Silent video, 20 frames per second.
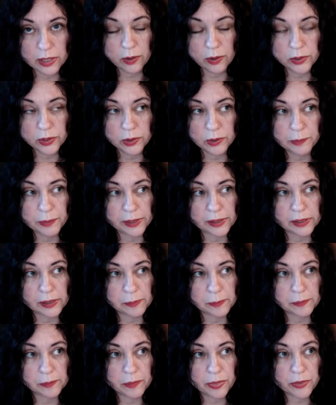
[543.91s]
you're
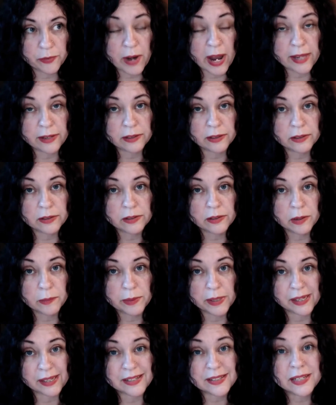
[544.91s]
being threatened, you're
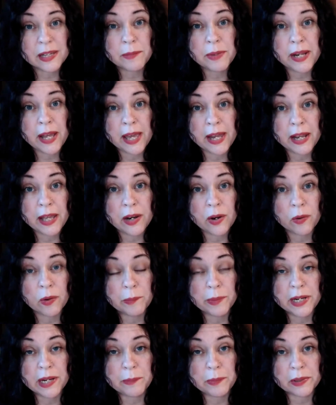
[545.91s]
being intimidated or
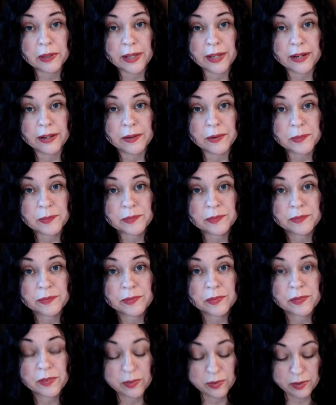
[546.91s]
manipulated,
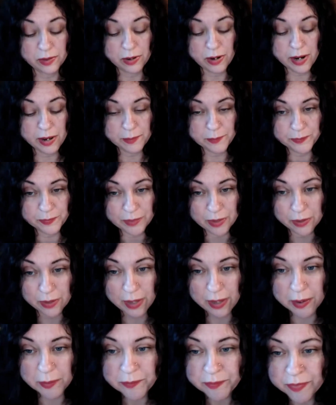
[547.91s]
right?
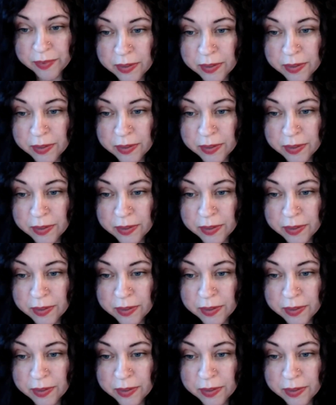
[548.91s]
Okay.